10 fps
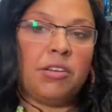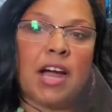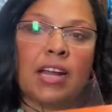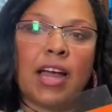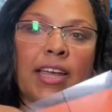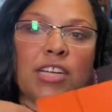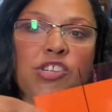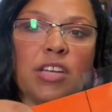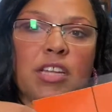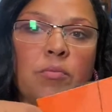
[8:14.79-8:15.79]
You kind of, I guess
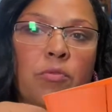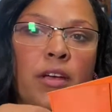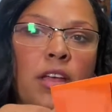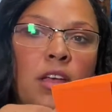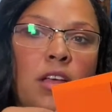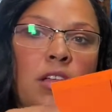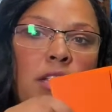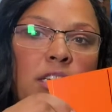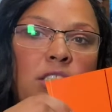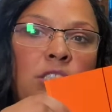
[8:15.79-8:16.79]
you can get the point,
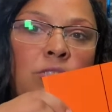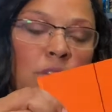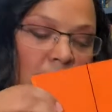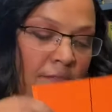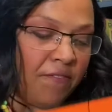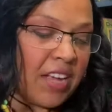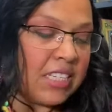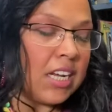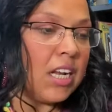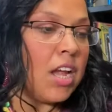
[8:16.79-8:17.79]
that you can
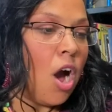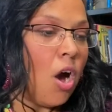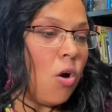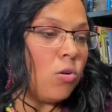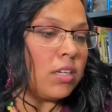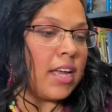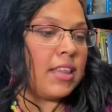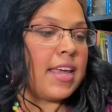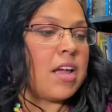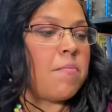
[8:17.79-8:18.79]
physically hold and
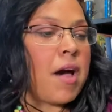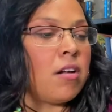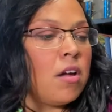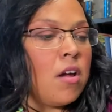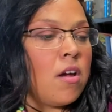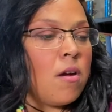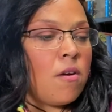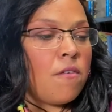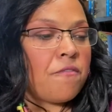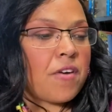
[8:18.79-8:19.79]
think about
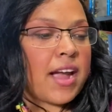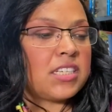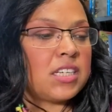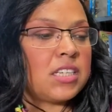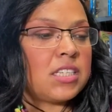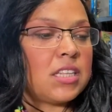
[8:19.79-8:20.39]
fractions.